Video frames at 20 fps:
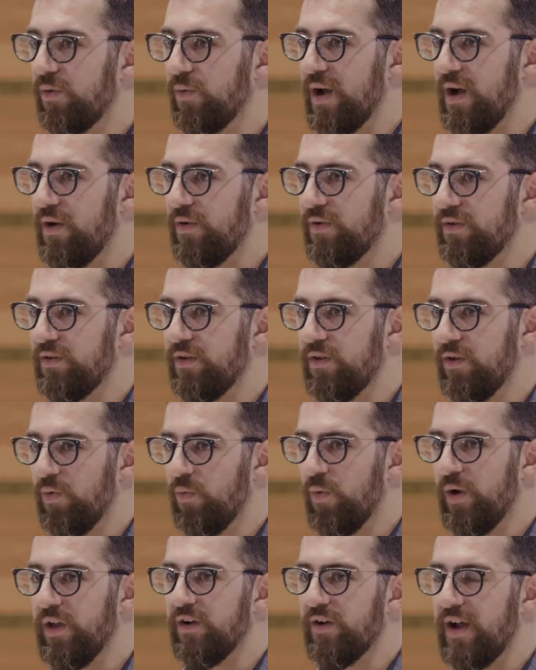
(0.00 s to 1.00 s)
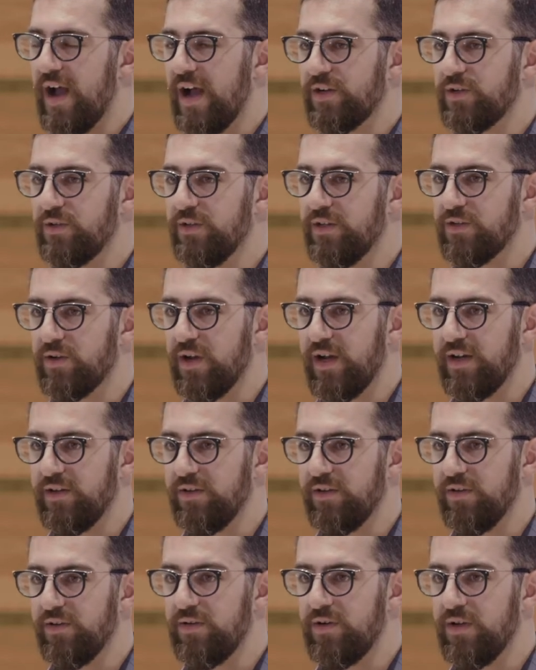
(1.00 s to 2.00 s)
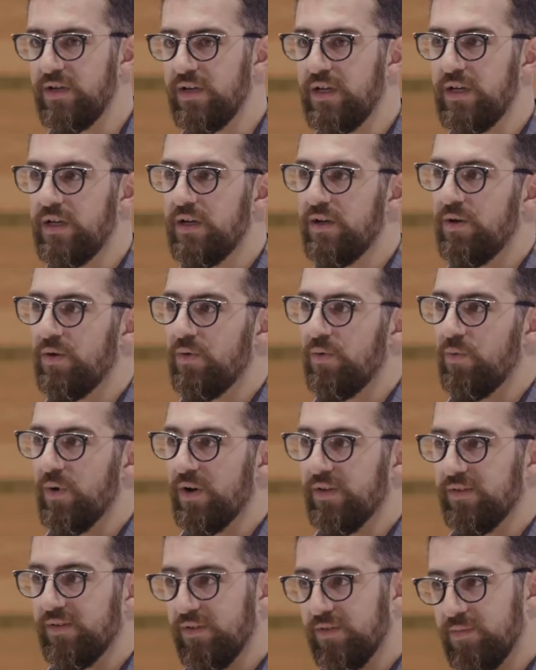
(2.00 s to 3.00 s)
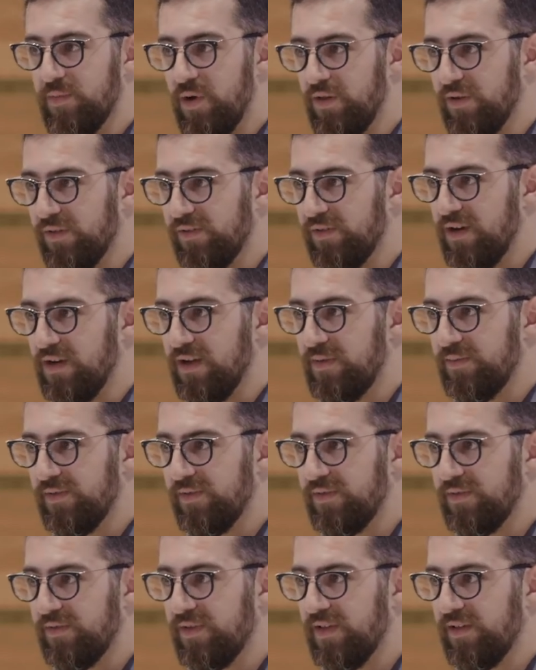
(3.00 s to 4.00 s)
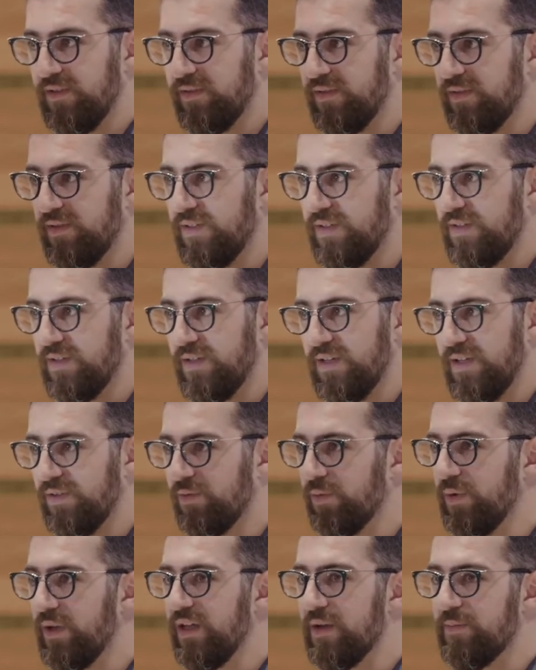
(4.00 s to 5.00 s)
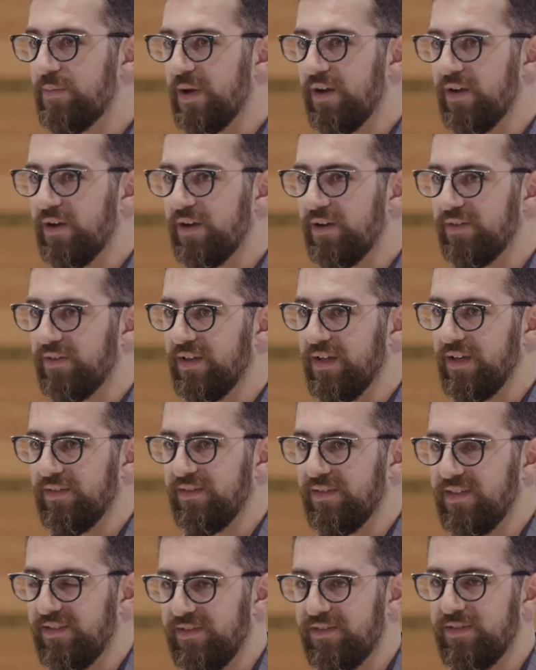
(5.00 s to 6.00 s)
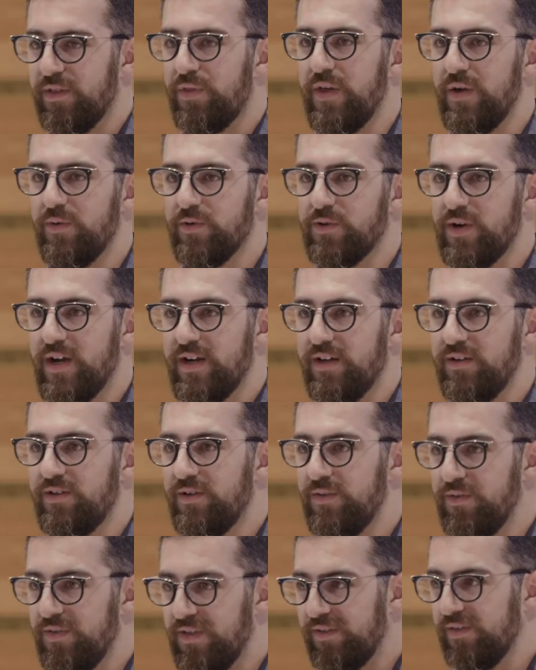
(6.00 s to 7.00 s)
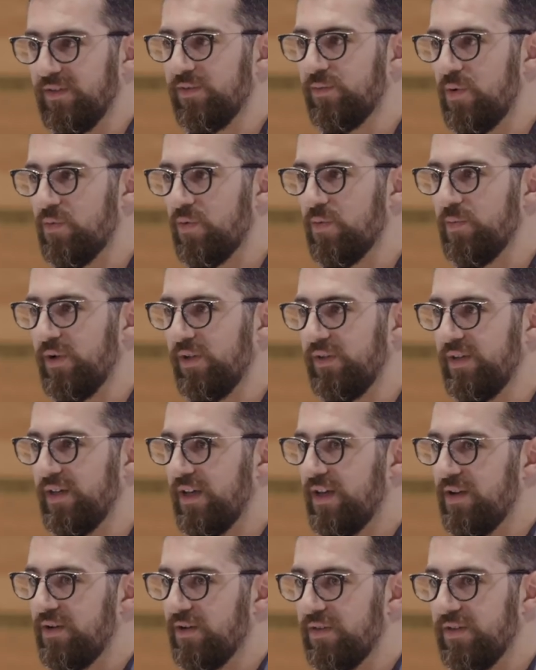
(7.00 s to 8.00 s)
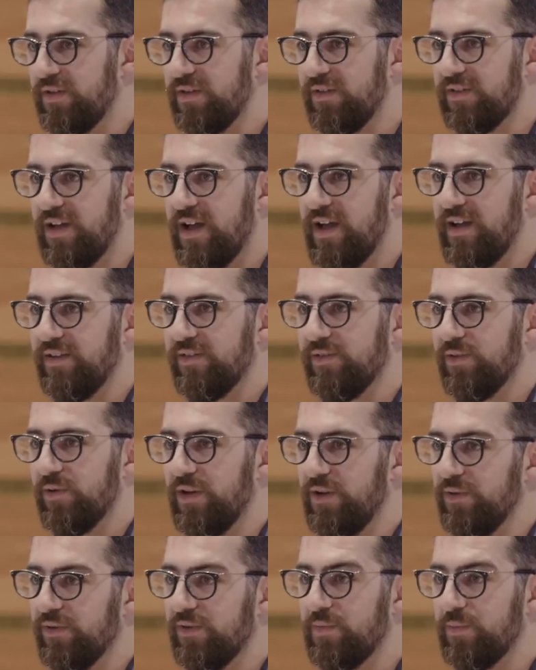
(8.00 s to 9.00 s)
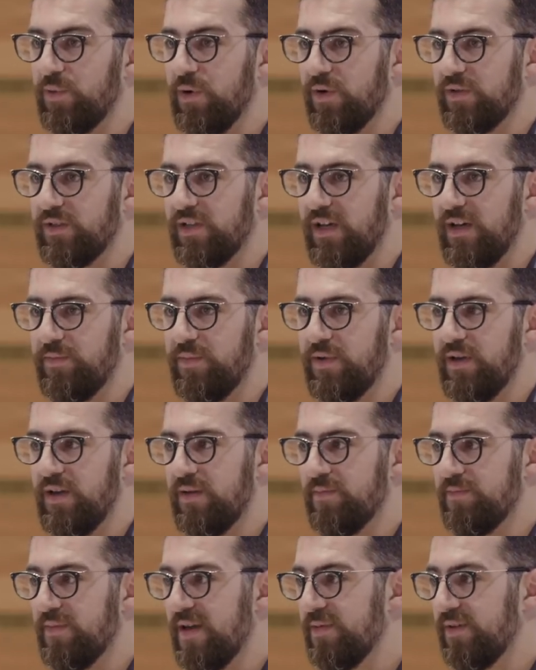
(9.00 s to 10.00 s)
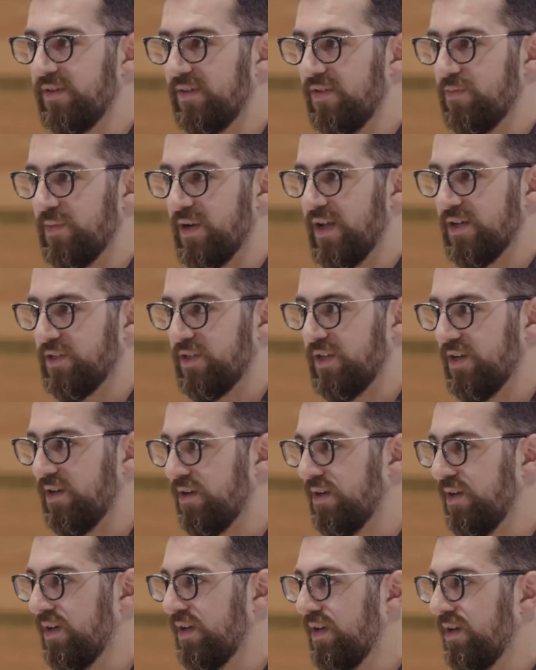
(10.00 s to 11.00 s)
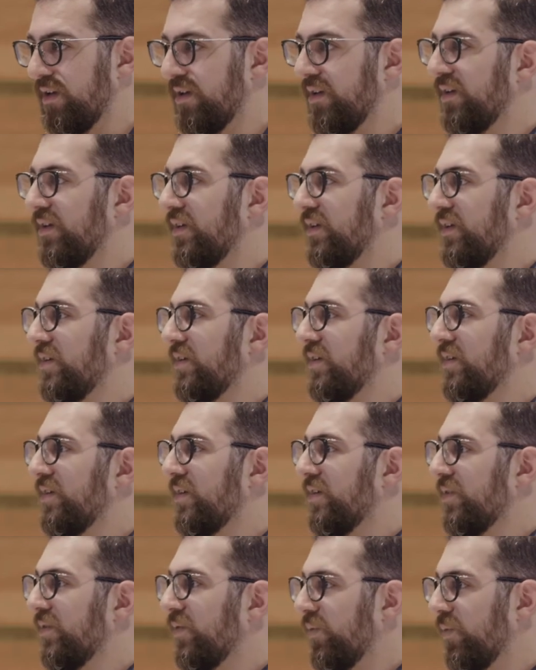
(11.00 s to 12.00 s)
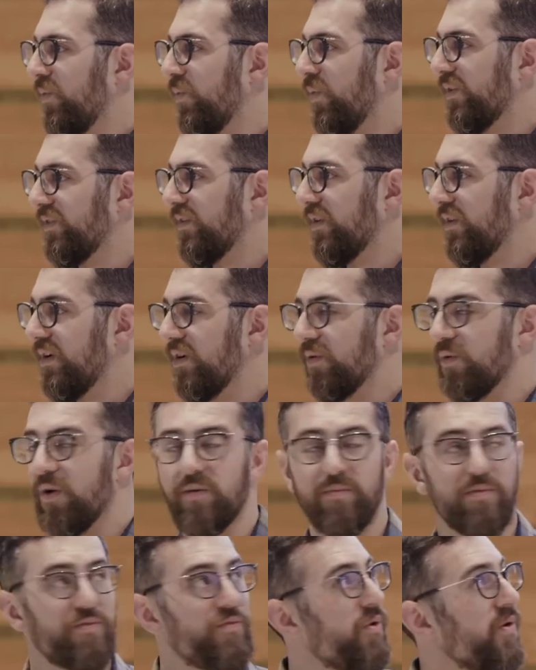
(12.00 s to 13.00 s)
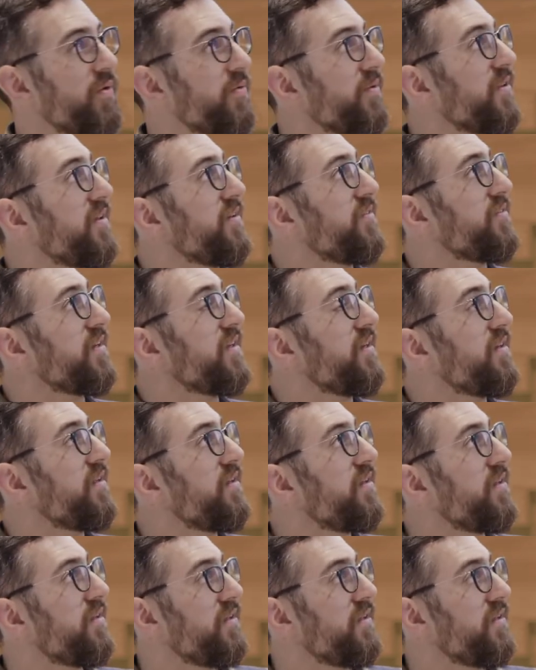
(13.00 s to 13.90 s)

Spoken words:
around what you're actually trying to do, whereas in smaller startups, it's really apparent. It's like, this is the thing we're trying to do, this is what we're building, here are the designs, or here's the prototype. Maybe it's even been engineered. What's going to go wrong before we release it?